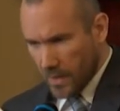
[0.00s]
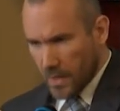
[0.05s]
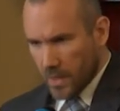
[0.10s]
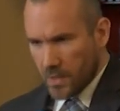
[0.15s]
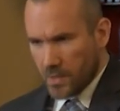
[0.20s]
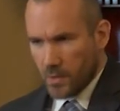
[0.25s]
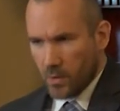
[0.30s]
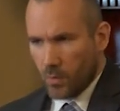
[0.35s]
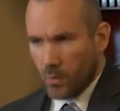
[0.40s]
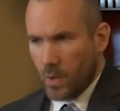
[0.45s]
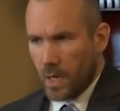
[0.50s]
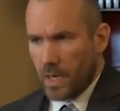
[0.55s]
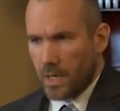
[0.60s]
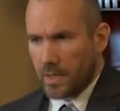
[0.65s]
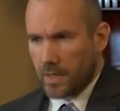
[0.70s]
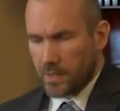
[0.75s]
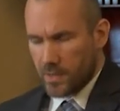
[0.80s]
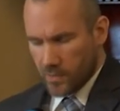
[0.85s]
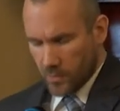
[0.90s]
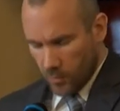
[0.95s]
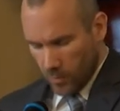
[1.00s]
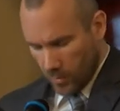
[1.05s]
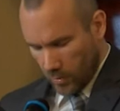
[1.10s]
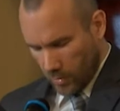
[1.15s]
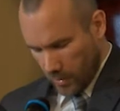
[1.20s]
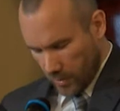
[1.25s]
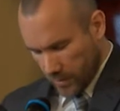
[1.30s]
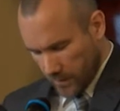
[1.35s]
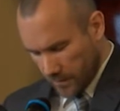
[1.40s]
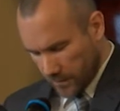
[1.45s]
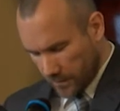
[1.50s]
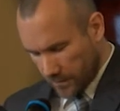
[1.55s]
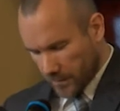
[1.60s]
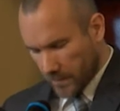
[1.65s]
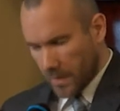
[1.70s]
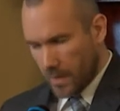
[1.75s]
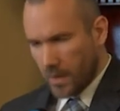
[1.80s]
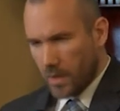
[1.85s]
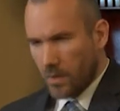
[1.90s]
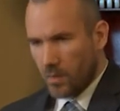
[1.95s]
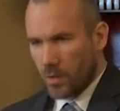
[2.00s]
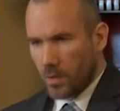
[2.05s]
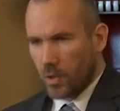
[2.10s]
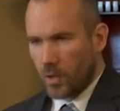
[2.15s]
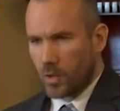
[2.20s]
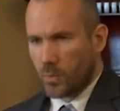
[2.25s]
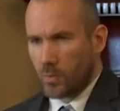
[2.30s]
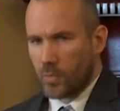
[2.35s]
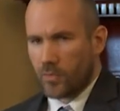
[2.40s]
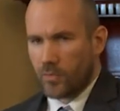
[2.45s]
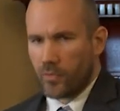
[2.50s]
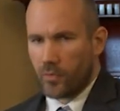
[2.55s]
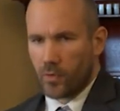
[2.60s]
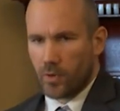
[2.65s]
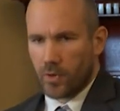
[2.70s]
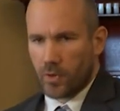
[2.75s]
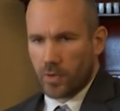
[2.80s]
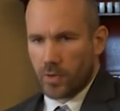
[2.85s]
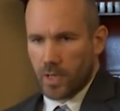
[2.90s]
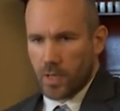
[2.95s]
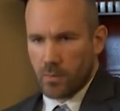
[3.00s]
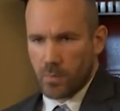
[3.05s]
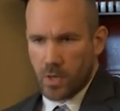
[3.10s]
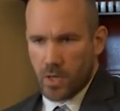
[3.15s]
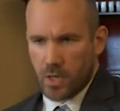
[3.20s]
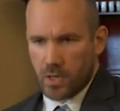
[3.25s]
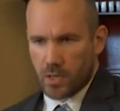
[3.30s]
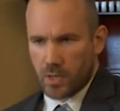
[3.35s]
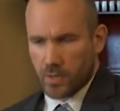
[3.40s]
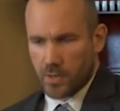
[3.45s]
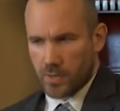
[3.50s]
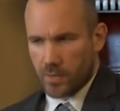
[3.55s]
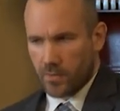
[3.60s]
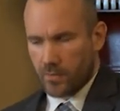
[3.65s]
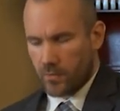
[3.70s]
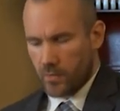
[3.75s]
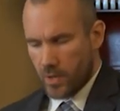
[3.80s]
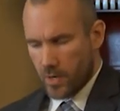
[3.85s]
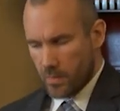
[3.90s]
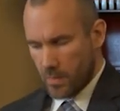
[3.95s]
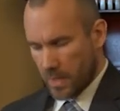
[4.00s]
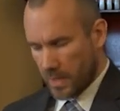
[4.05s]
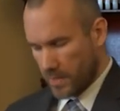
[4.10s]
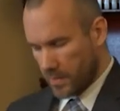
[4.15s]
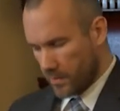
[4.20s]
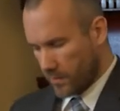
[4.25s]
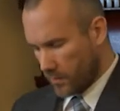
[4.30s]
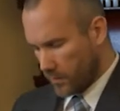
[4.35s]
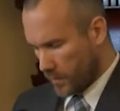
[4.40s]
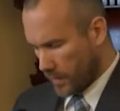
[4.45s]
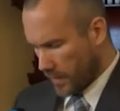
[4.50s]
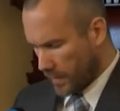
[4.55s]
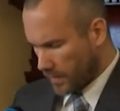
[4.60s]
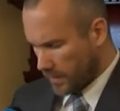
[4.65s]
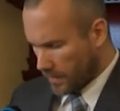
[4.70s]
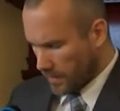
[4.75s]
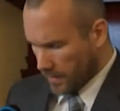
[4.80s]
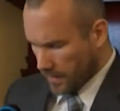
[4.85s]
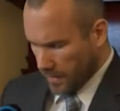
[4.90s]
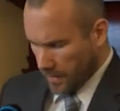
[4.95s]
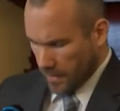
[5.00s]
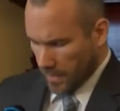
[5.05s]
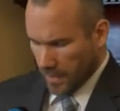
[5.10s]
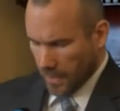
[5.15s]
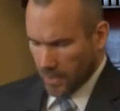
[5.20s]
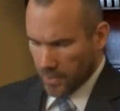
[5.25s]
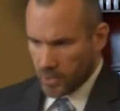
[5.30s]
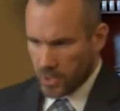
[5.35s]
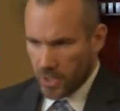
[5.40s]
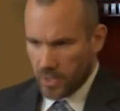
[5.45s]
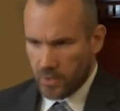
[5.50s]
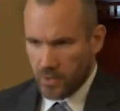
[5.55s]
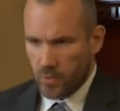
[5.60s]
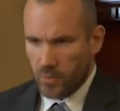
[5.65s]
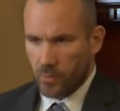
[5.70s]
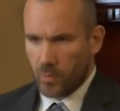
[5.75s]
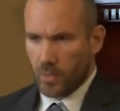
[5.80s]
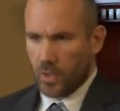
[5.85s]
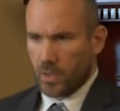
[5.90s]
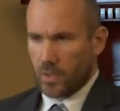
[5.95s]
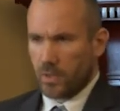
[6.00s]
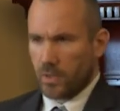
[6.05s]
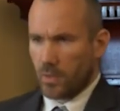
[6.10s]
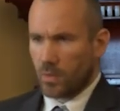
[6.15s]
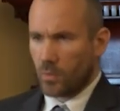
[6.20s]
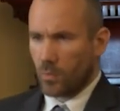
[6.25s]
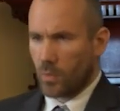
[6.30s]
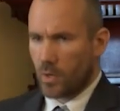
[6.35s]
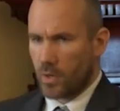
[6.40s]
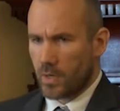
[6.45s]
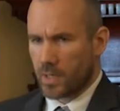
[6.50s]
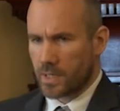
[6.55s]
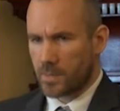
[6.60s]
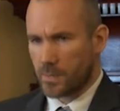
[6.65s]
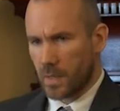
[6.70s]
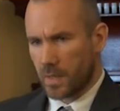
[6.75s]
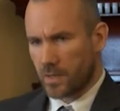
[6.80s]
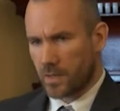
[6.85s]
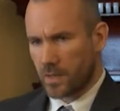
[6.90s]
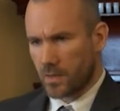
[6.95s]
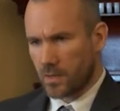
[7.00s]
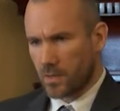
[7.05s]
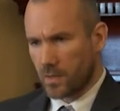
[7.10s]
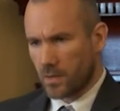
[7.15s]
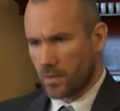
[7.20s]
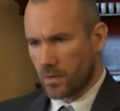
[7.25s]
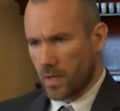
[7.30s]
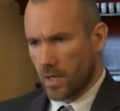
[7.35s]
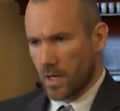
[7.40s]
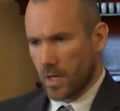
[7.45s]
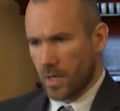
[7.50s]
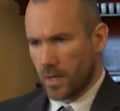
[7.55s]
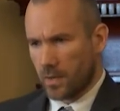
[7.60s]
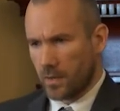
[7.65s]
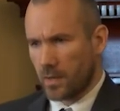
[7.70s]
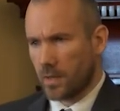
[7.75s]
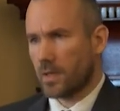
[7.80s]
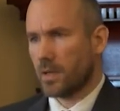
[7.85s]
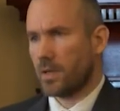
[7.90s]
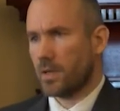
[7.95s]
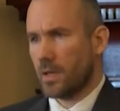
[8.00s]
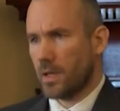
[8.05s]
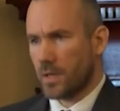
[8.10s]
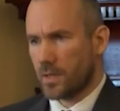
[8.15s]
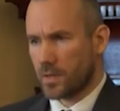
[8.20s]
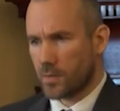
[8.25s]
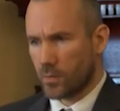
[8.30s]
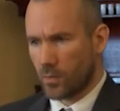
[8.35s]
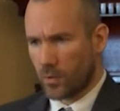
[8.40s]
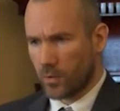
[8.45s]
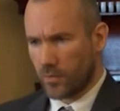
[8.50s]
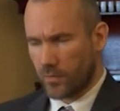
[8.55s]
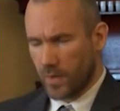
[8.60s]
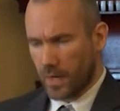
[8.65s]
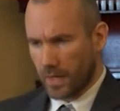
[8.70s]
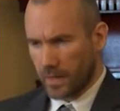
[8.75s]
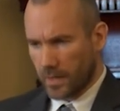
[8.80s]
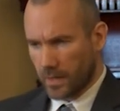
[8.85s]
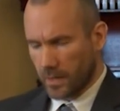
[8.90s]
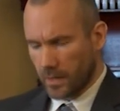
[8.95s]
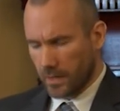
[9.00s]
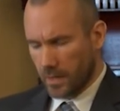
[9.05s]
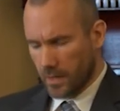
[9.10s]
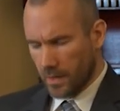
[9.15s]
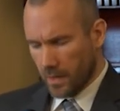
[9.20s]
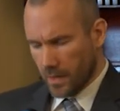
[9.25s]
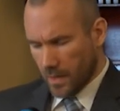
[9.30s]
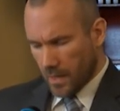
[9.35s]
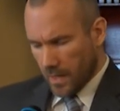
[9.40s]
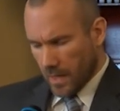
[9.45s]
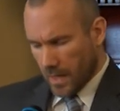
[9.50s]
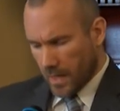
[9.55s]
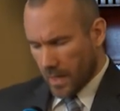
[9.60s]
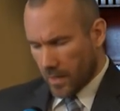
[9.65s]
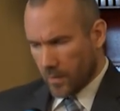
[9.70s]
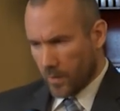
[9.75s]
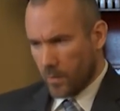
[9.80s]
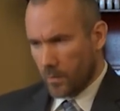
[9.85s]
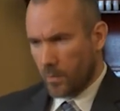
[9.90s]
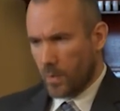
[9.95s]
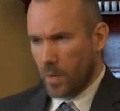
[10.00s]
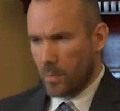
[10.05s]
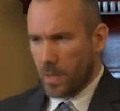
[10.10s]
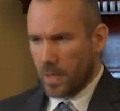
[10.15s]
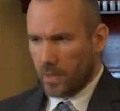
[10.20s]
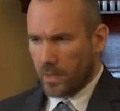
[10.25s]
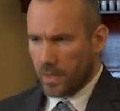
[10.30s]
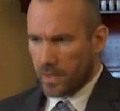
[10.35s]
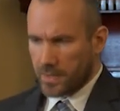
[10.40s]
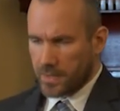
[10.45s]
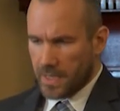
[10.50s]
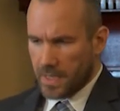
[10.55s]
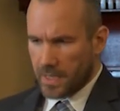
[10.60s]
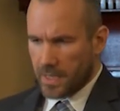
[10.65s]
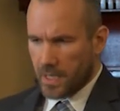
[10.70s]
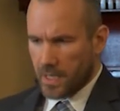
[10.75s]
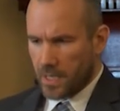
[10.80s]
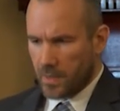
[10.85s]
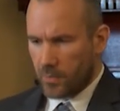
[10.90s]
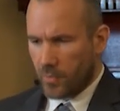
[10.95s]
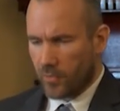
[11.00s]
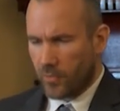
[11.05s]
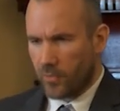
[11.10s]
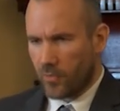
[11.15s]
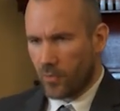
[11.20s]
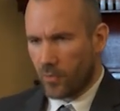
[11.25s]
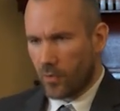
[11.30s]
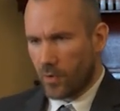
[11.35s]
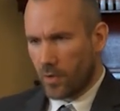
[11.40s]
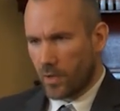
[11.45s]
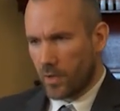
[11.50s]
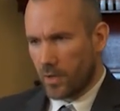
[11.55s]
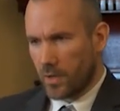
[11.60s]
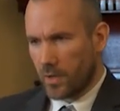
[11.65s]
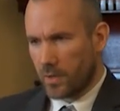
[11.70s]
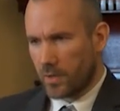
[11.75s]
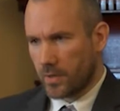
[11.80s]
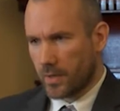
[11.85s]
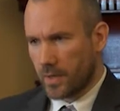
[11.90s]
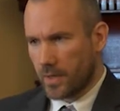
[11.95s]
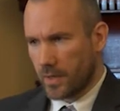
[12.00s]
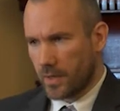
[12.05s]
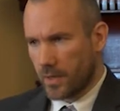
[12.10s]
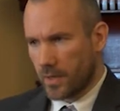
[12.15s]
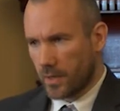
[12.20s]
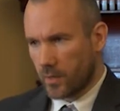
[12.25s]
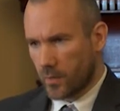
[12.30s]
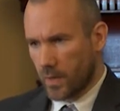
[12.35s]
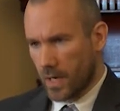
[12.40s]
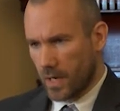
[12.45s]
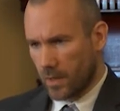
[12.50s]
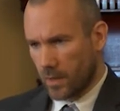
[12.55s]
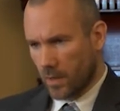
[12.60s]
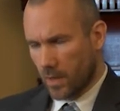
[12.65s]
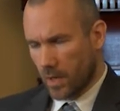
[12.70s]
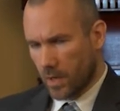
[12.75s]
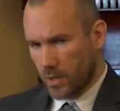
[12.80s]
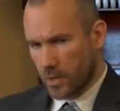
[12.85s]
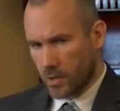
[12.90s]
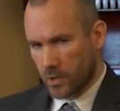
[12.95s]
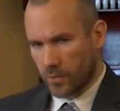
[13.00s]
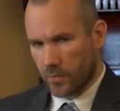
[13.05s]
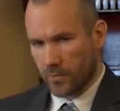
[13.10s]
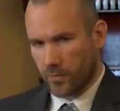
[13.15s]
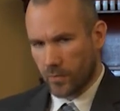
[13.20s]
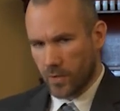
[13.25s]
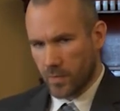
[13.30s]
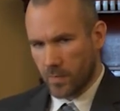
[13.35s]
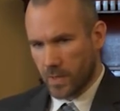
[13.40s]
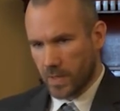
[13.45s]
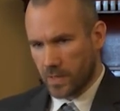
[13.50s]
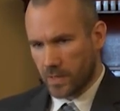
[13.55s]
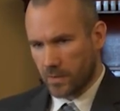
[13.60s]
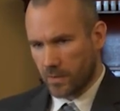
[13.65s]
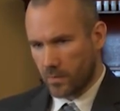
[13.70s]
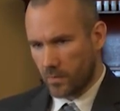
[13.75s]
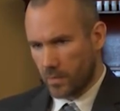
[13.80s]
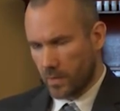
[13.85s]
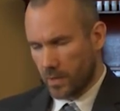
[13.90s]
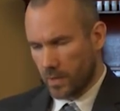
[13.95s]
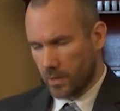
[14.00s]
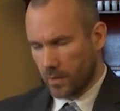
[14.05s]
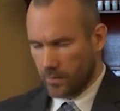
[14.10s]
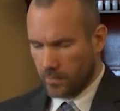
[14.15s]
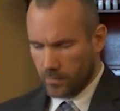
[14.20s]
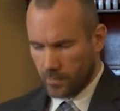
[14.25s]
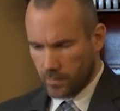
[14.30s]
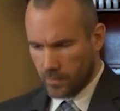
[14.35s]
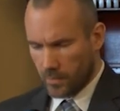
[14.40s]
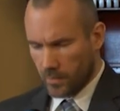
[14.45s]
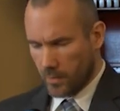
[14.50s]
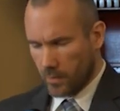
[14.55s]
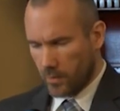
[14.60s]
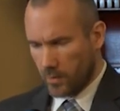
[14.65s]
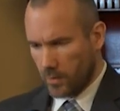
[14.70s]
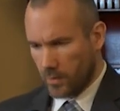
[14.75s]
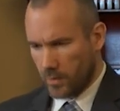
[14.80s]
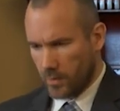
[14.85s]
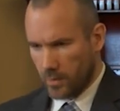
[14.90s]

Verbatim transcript: So why the sword? Well, long before the emergence of Freemasonry, gentlemen were expected to learn sword fighting. About a decade before the Grand Lodge of Freemasonry, of the